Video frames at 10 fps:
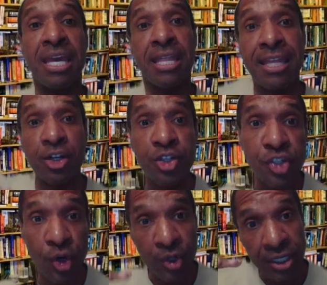There's
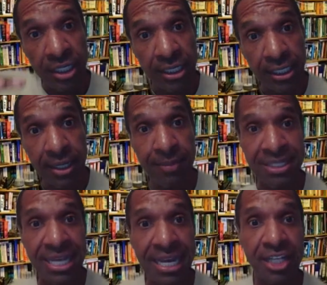certain
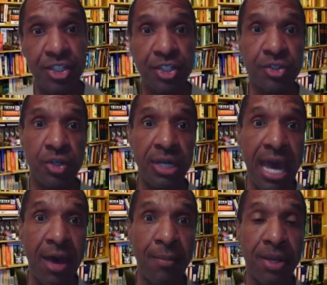limitations on
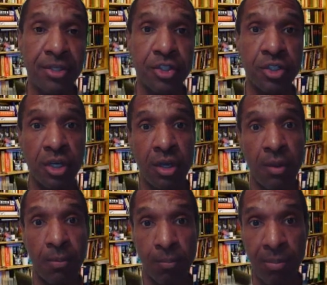how much
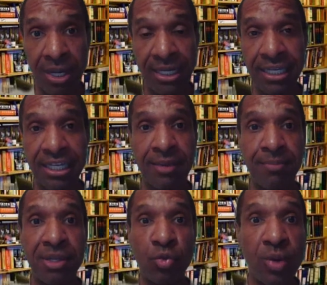money can
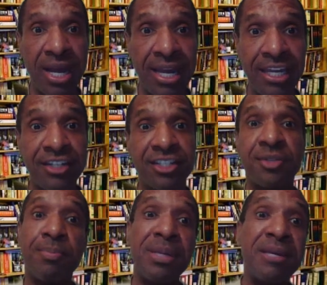be raised
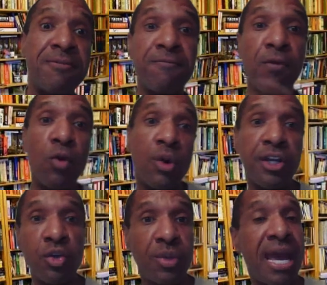before
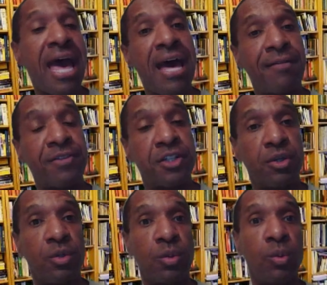you would have
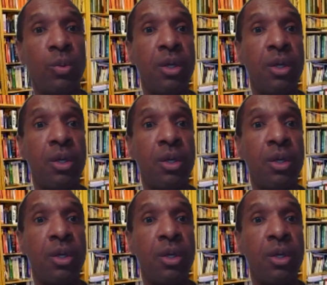to